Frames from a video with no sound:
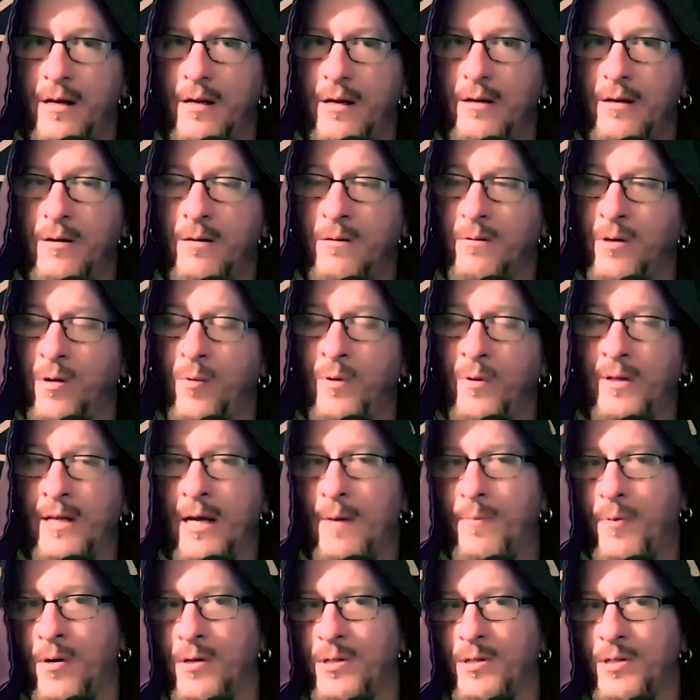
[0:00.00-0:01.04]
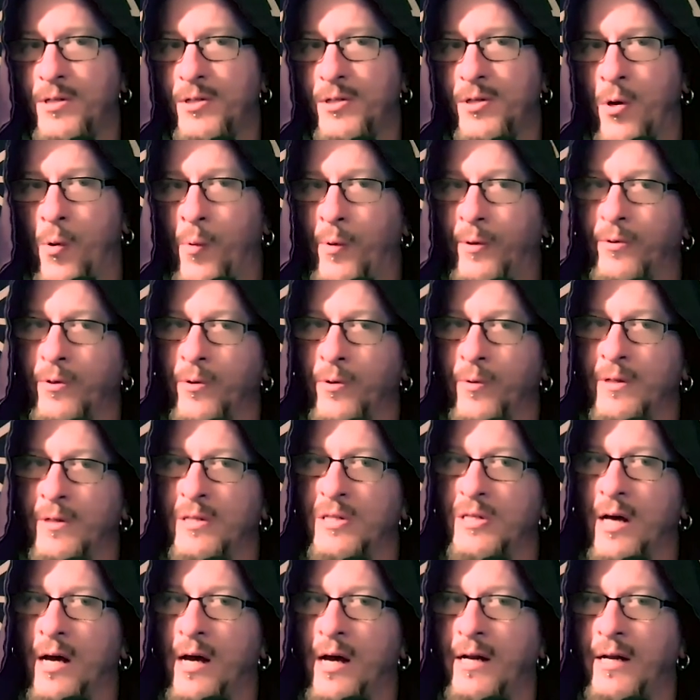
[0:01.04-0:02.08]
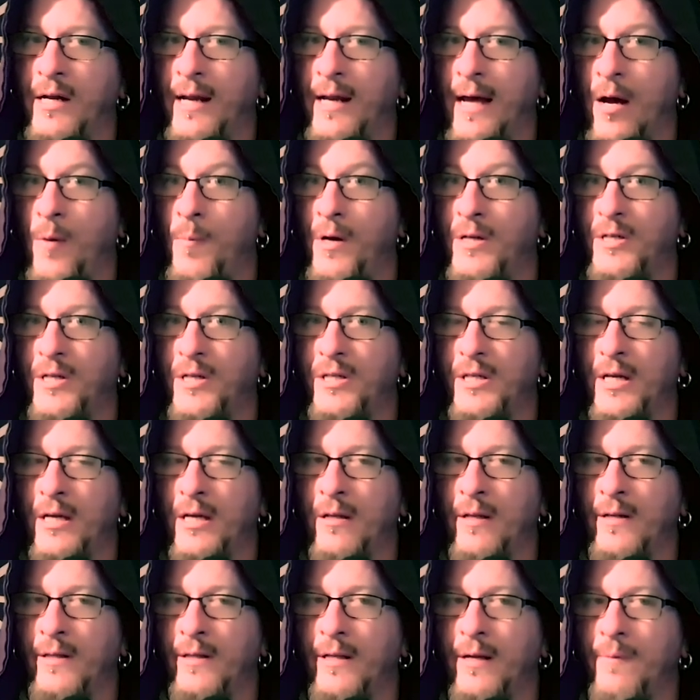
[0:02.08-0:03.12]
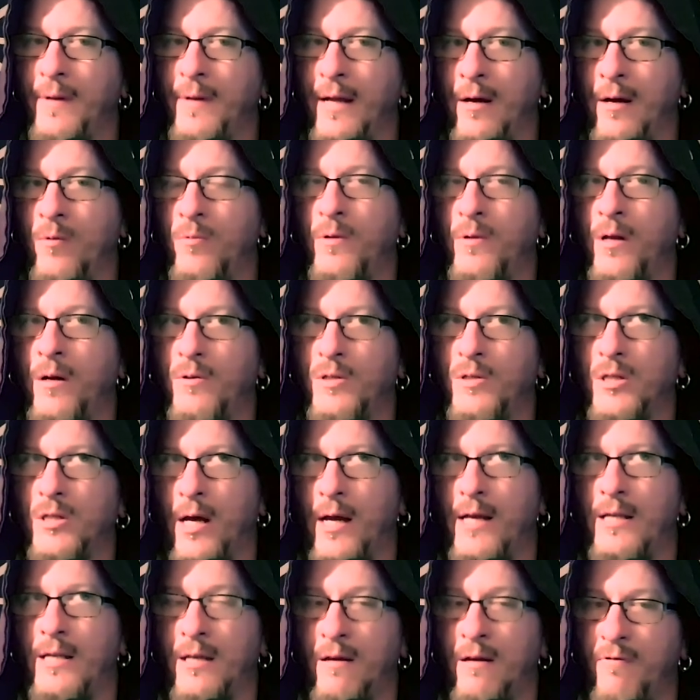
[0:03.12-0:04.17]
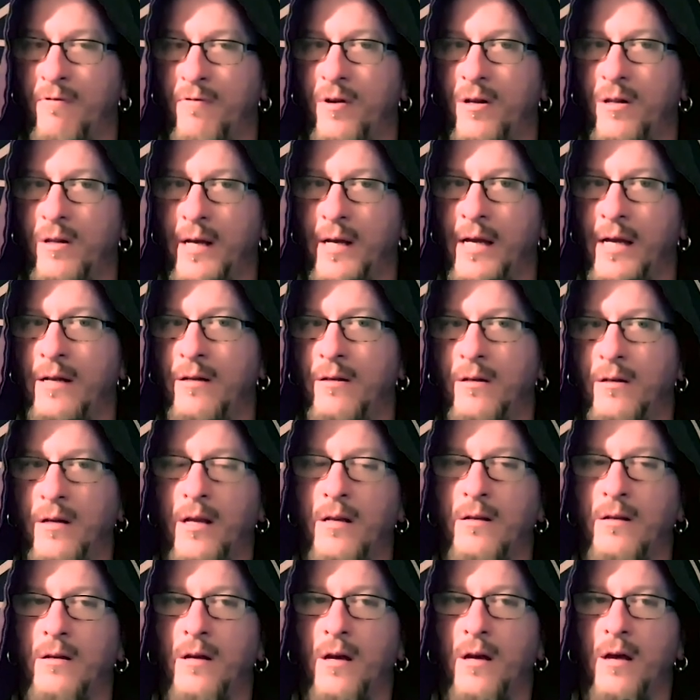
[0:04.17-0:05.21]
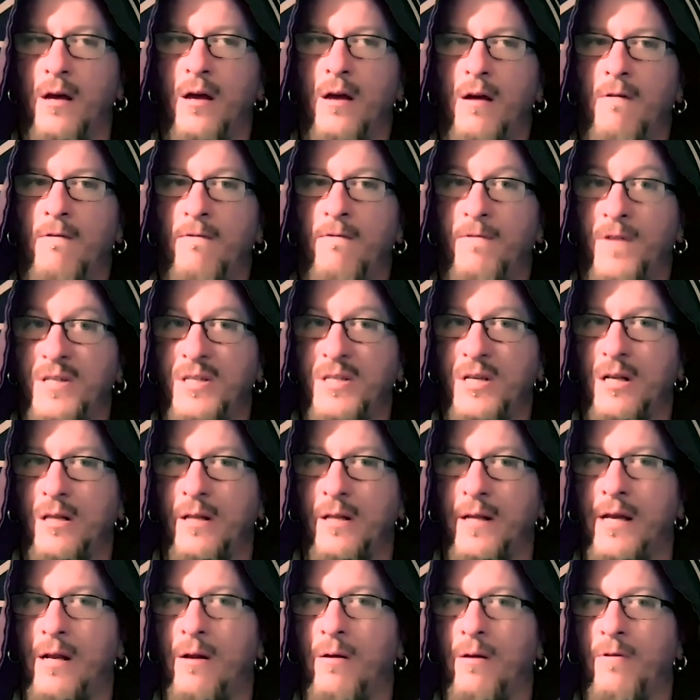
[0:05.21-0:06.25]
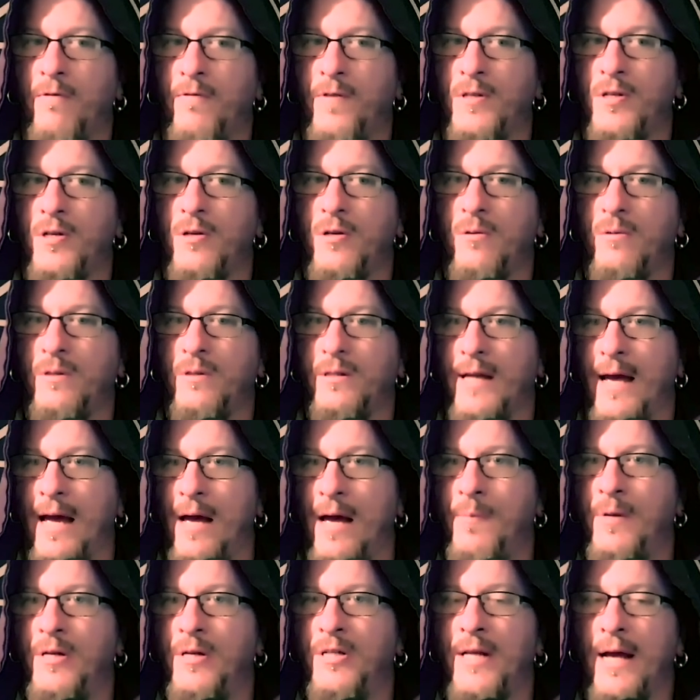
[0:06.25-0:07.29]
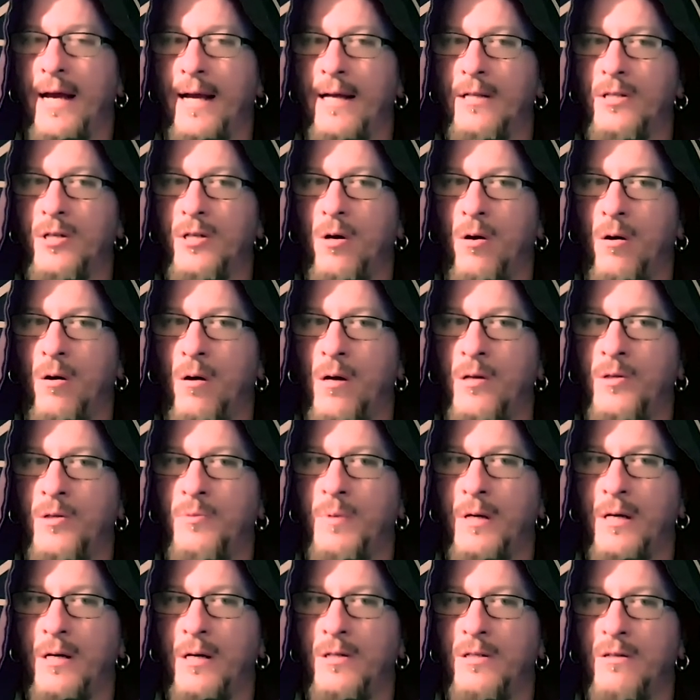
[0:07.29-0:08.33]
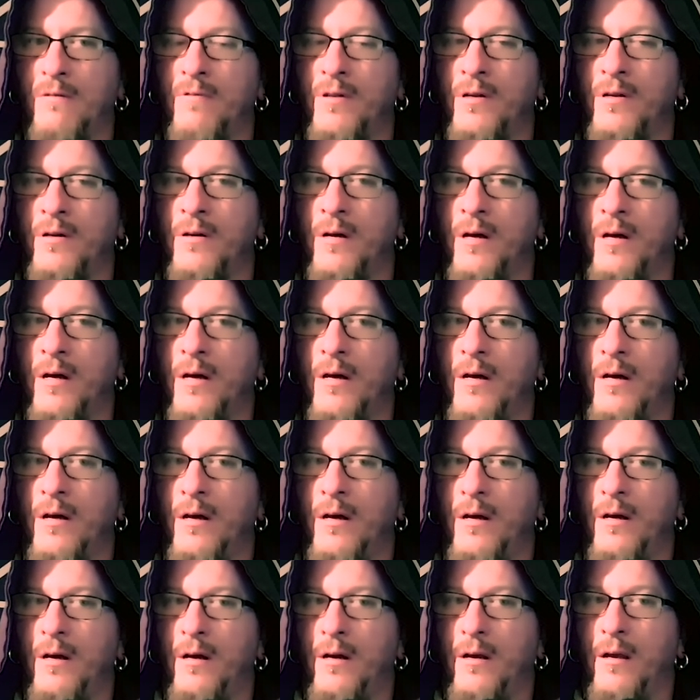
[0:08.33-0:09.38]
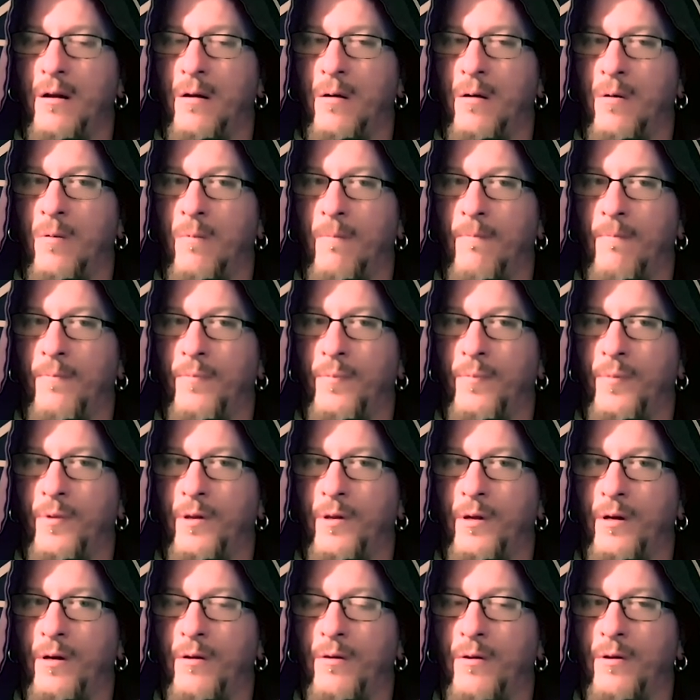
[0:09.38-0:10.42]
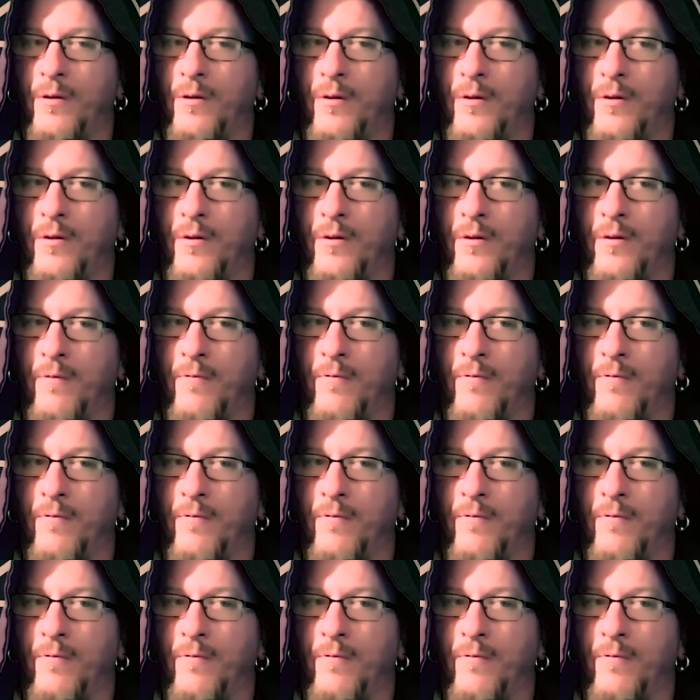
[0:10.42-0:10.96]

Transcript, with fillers: You don't know what that person's going through inside and how much it's killing them now, you know, scientifically and, and physically, you know, the physical damage that gets caused because of the, you know, the, the, the, the